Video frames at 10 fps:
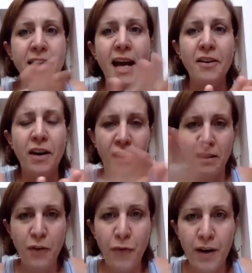The other are
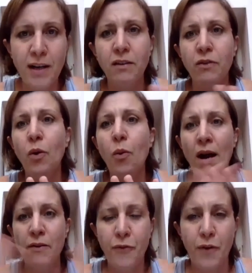different. No
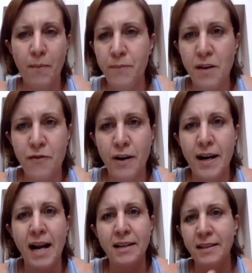one from behavior
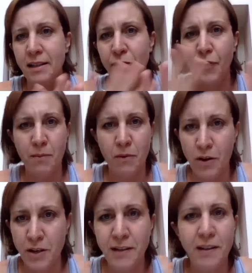analysis, from
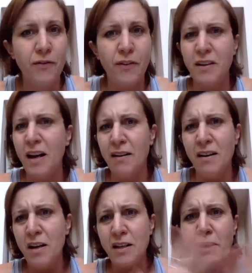cognitive. They are
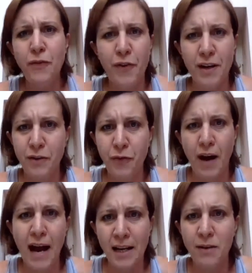different
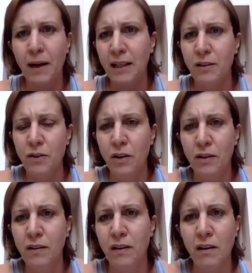files, but
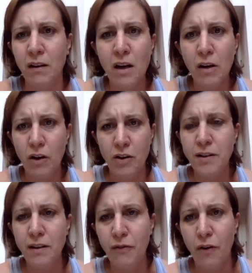not
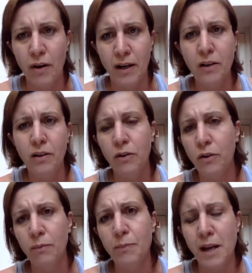cognitive or
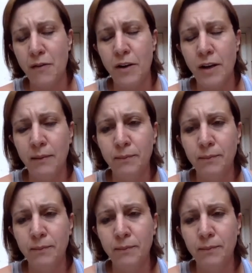behavioral.